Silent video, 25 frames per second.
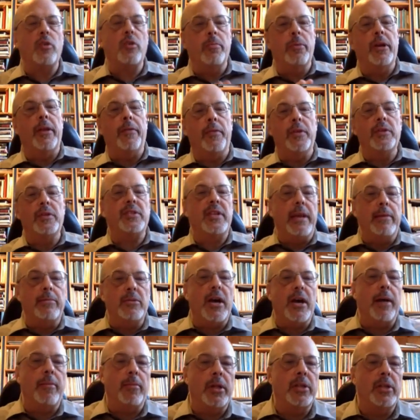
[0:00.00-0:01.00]
but at the same
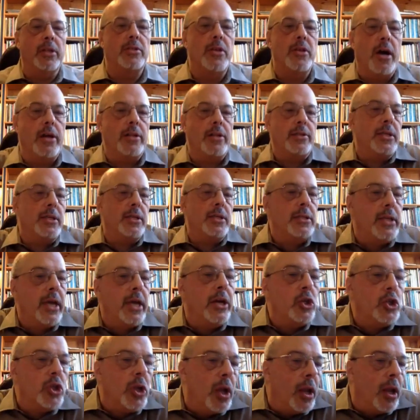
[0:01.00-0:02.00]
time, let's not
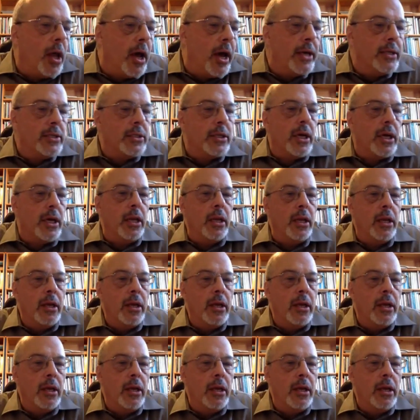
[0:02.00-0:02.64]
sensationalize it.